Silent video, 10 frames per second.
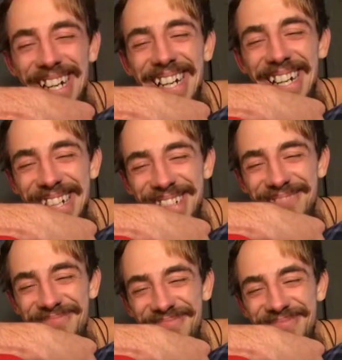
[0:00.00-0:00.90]
I
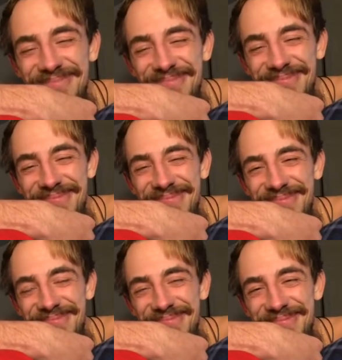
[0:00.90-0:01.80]
am.
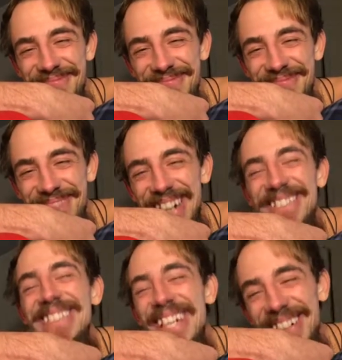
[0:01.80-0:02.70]

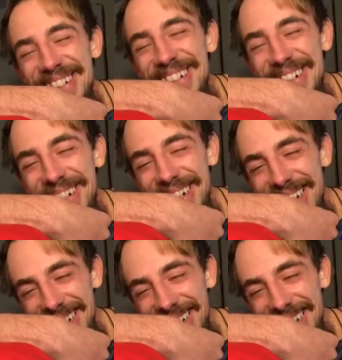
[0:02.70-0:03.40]
I'll tell y'all.